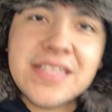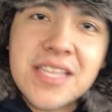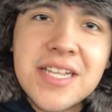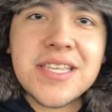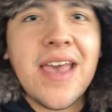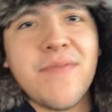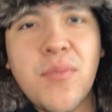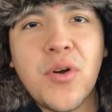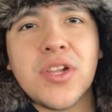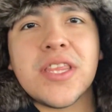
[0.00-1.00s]
I'd like to have
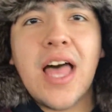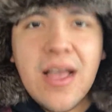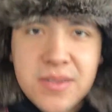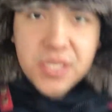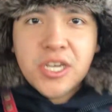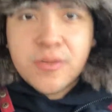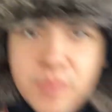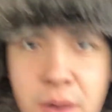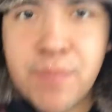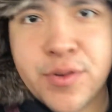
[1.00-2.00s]
a more
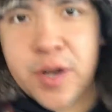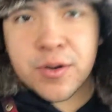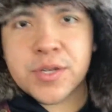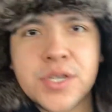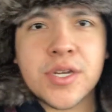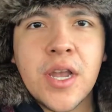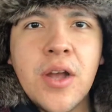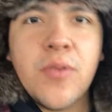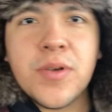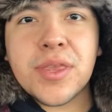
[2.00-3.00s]
long-term approach
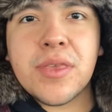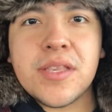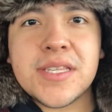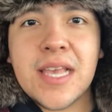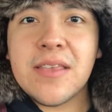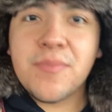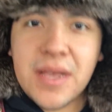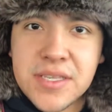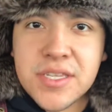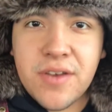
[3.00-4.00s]
with selling
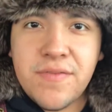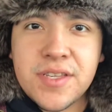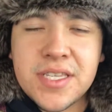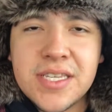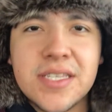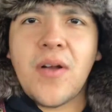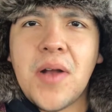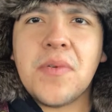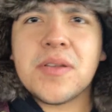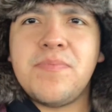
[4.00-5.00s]
my services.
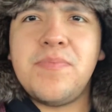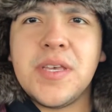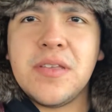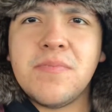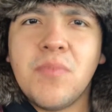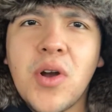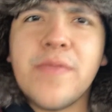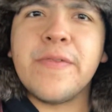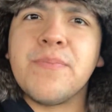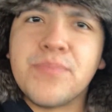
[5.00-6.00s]
I want to build more
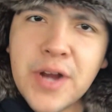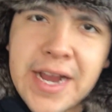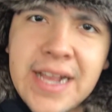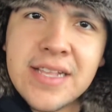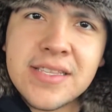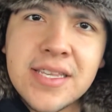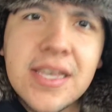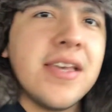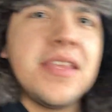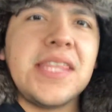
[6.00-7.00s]
of a brand
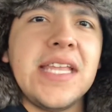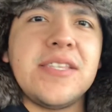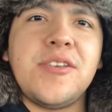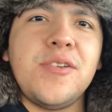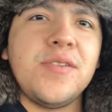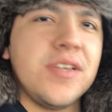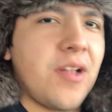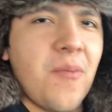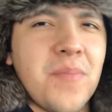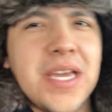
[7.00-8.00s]
than to,
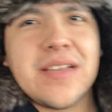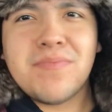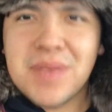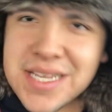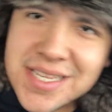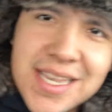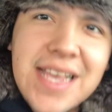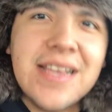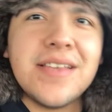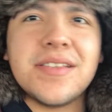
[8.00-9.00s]
you know, make
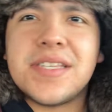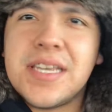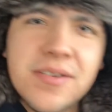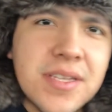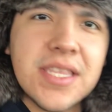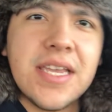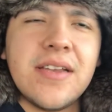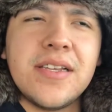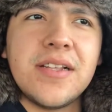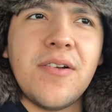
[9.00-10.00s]
sales here and
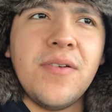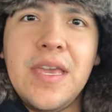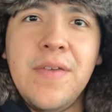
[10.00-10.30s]
there, you know.